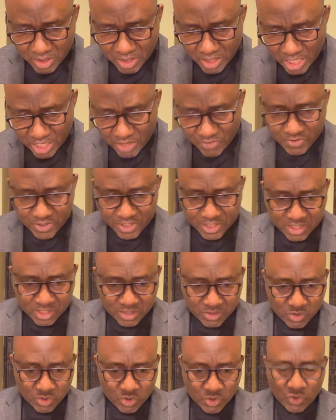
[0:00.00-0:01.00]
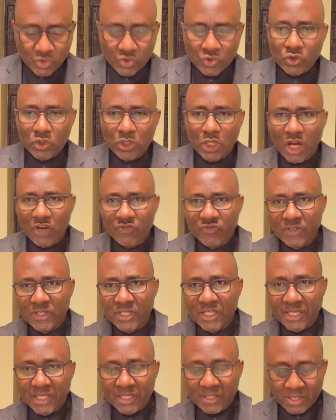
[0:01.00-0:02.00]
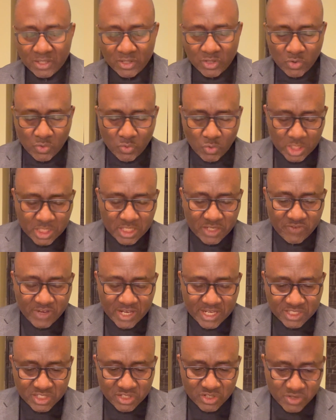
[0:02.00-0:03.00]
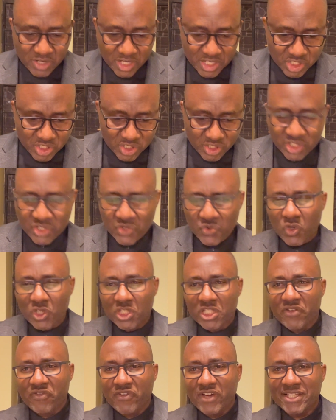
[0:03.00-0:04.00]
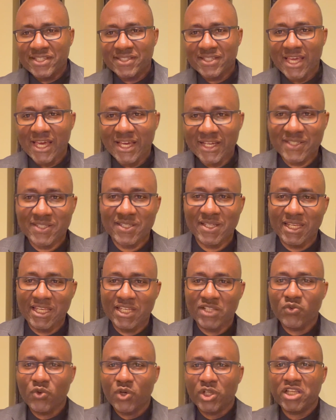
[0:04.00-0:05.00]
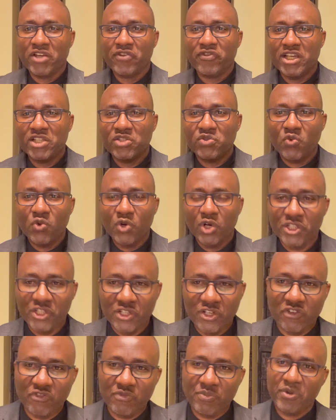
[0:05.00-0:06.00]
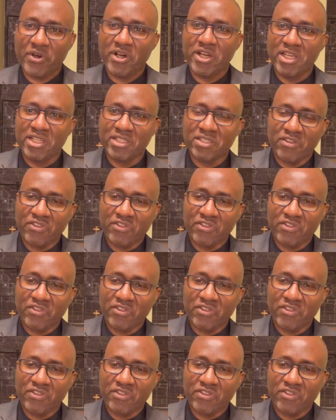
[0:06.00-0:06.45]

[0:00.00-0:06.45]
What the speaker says: everything true, lovely, whatever is gracious, whatever is excellent, whatever is worthy of praise.